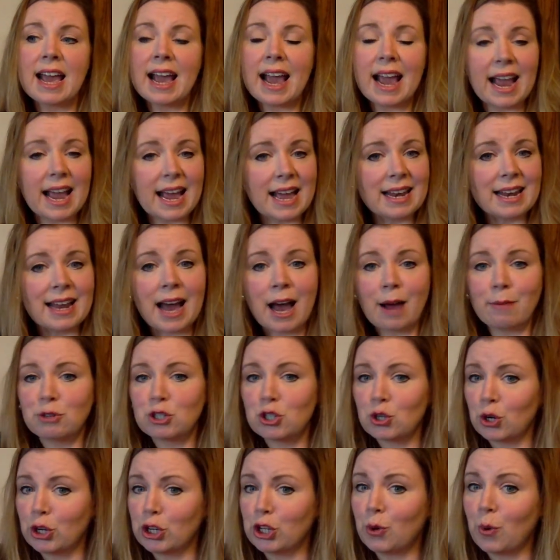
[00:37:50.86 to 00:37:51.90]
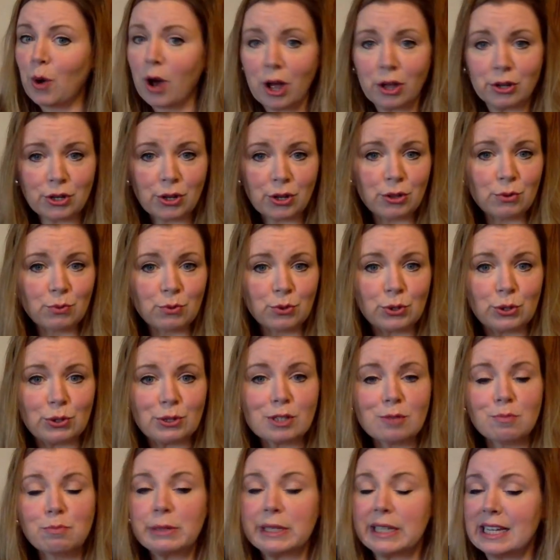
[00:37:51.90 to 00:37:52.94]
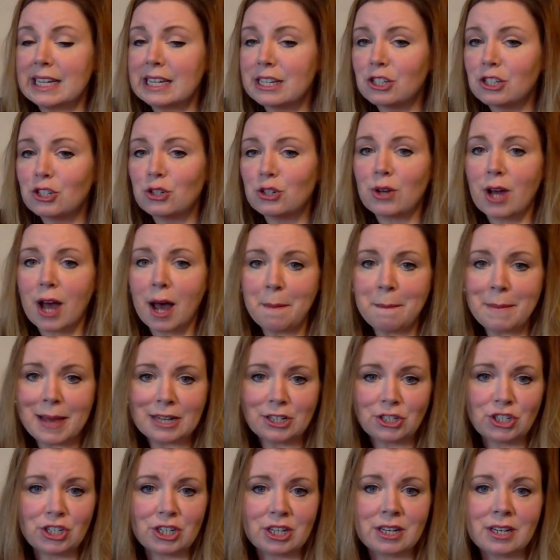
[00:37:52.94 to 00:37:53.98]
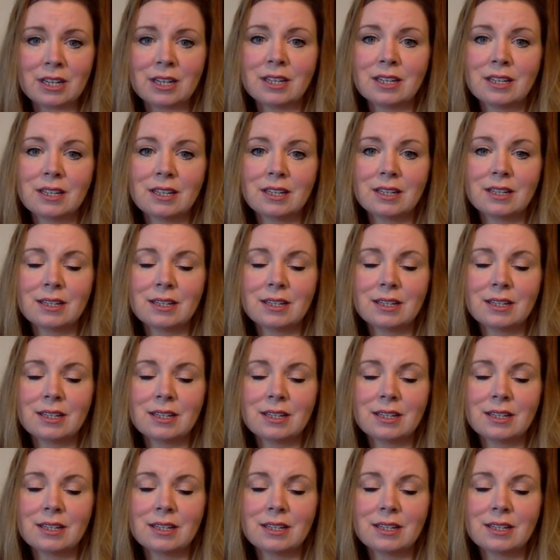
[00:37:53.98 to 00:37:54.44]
and I'm sure you all know the rules. Please do not mention